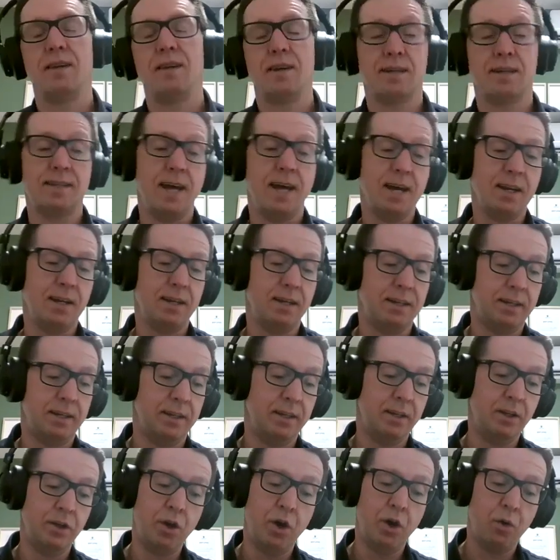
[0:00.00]
Exactly.
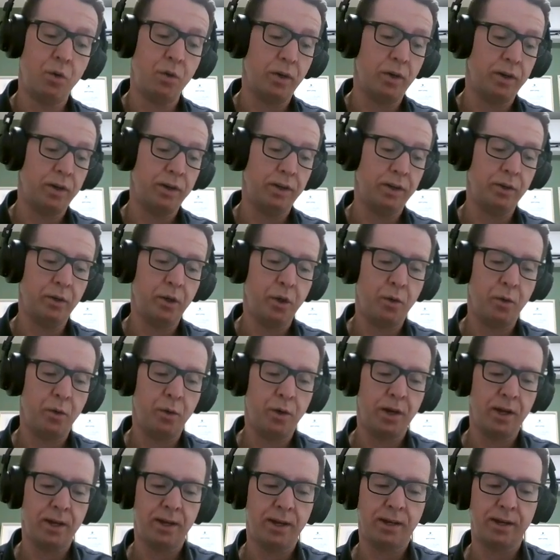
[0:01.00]

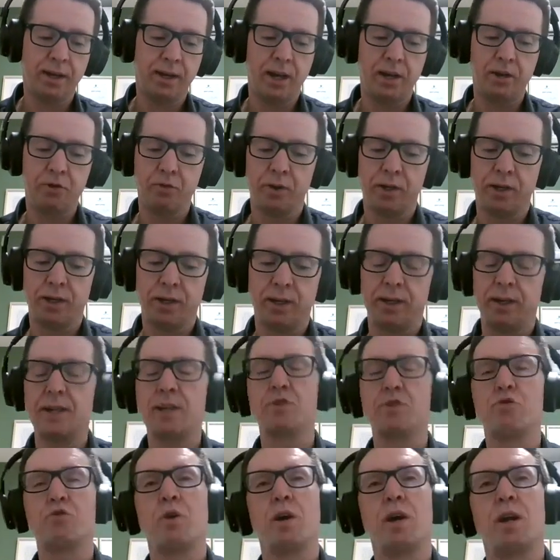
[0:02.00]
Kathryn, in
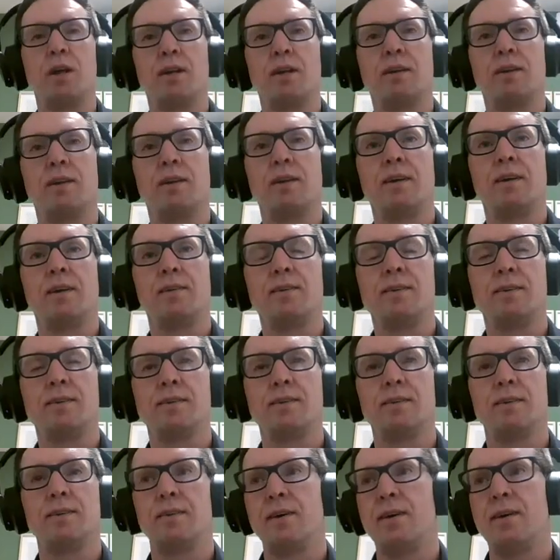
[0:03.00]
Israel, there
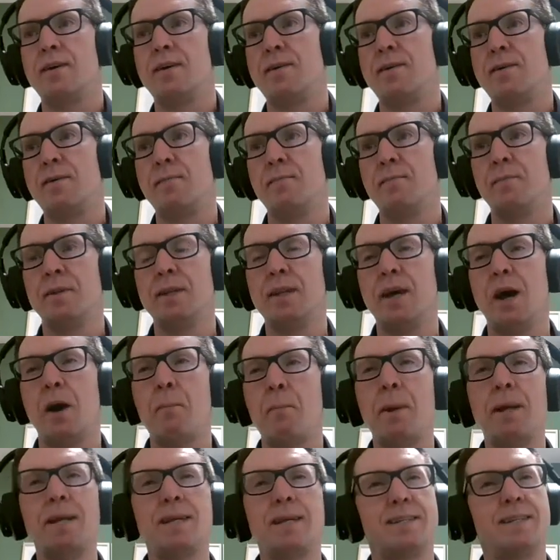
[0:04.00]
are
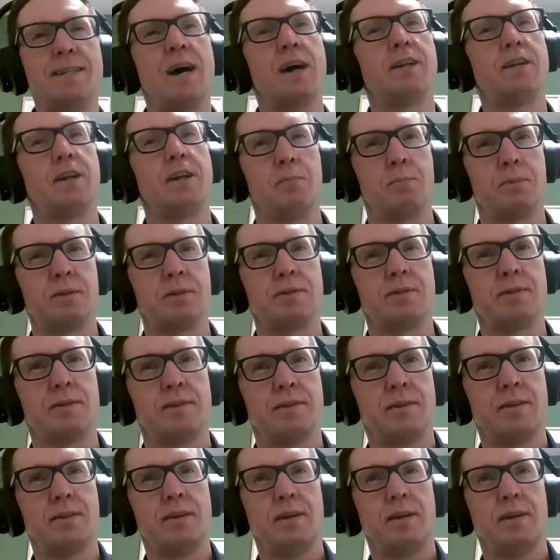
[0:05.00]
many startups.